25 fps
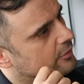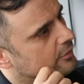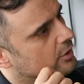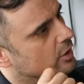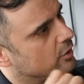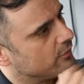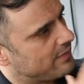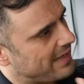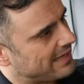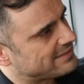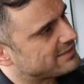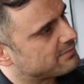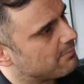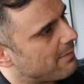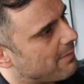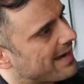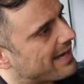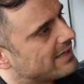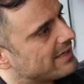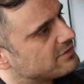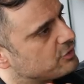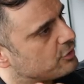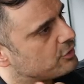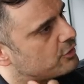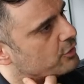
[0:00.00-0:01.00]
don't know, that's my
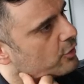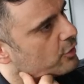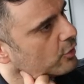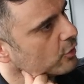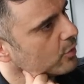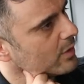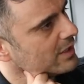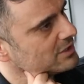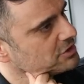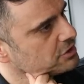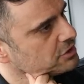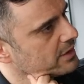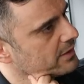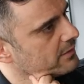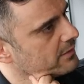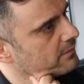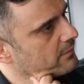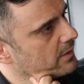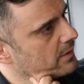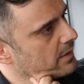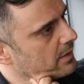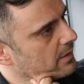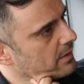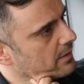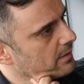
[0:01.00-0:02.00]
answer to your question.
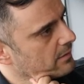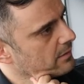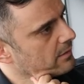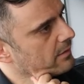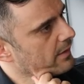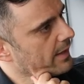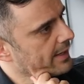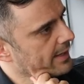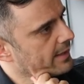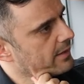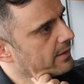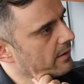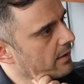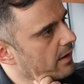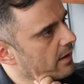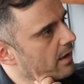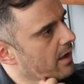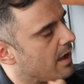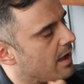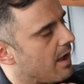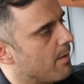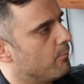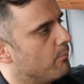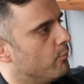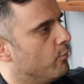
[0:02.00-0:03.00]
Yeah, that's really like,
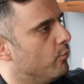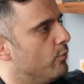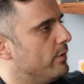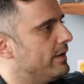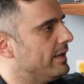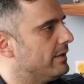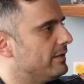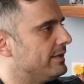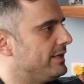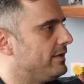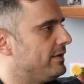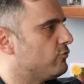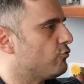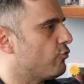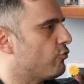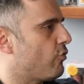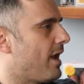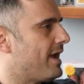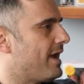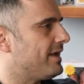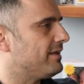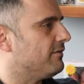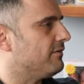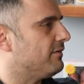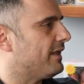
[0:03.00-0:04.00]
interesting. I'm really
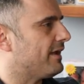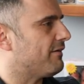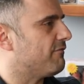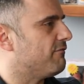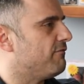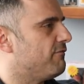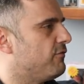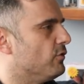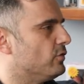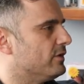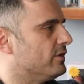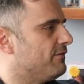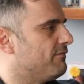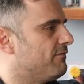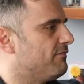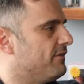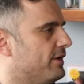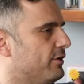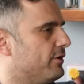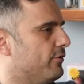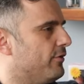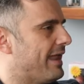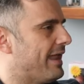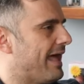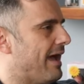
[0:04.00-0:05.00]
trying to like fully
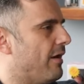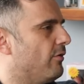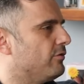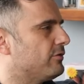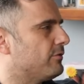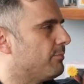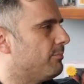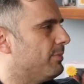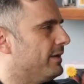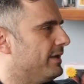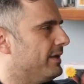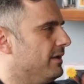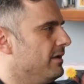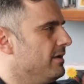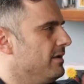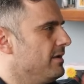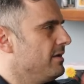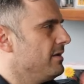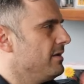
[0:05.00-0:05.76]
figure it out, but